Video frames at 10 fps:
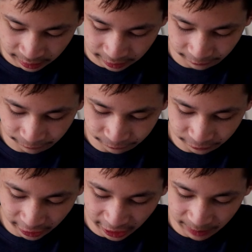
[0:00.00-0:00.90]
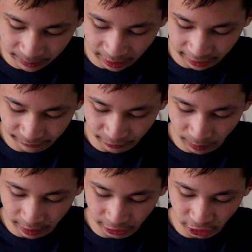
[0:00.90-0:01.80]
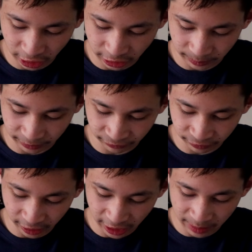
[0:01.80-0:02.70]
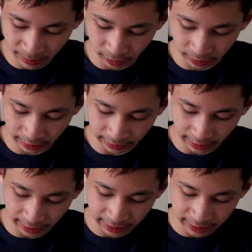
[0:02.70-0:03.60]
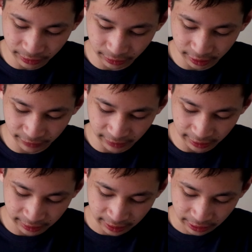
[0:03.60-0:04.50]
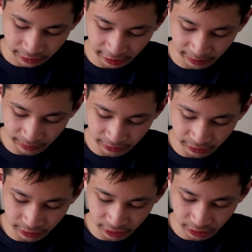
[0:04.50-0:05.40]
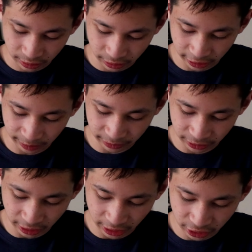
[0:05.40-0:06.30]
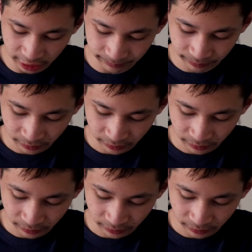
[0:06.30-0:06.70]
The frame, like if you want to change up the frame or like the angle of it, you're able to change it.